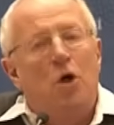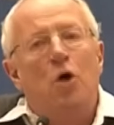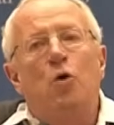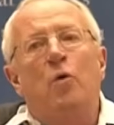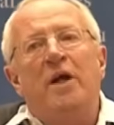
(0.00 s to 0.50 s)

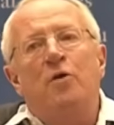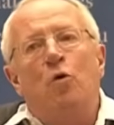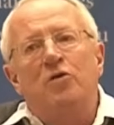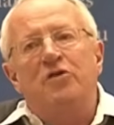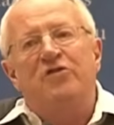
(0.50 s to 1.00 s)
who, in
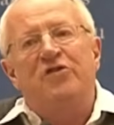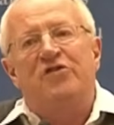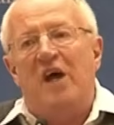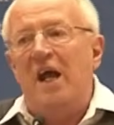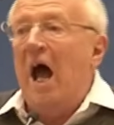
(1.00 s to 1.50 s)
order to
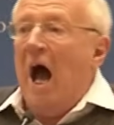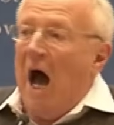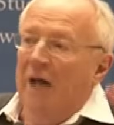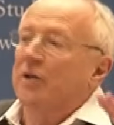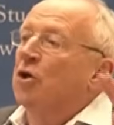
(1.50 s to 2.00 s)
stay
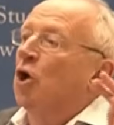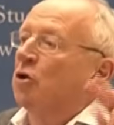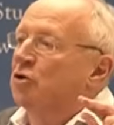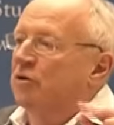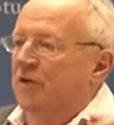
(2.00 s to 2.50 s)

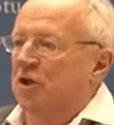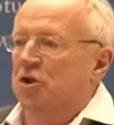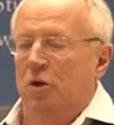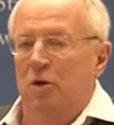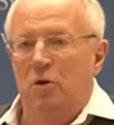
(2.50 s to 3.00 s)

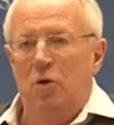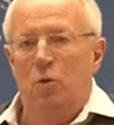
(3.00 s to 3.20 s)
uncontroversial,